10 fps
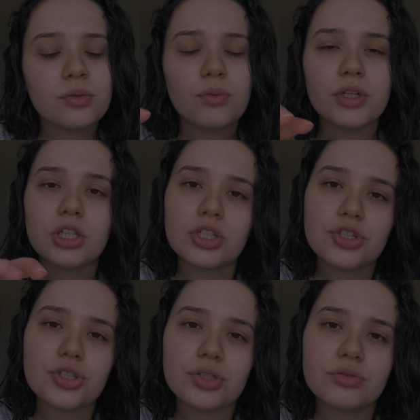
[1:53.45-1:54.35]
what
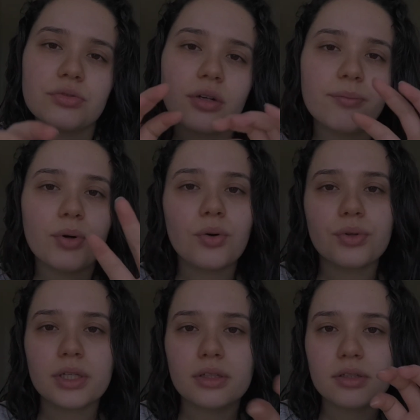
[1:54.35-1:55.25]
each
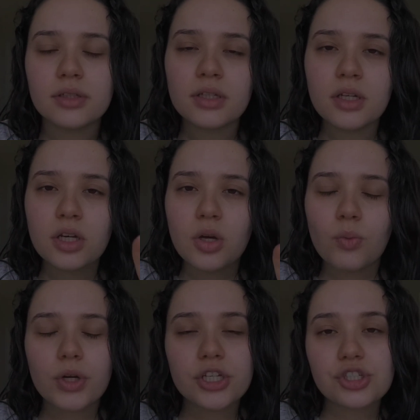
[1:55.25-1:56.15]
component
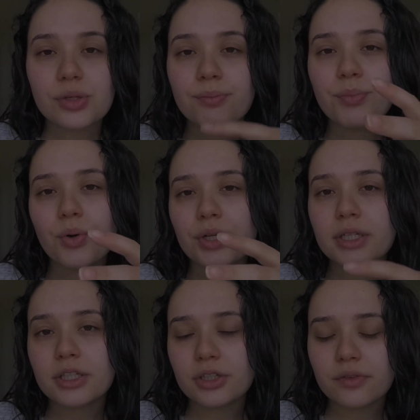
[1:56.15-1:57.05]

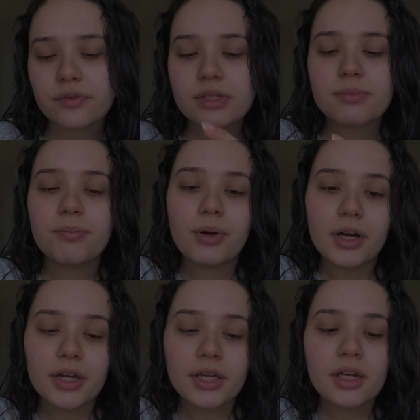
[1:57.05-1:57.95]
gives,
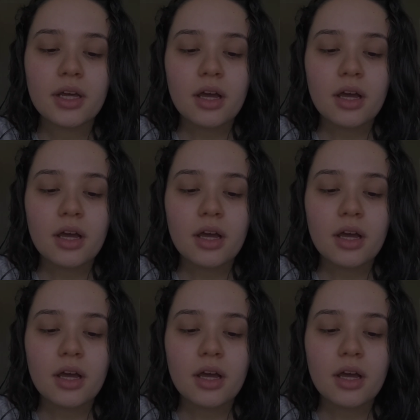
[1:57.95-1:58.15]
but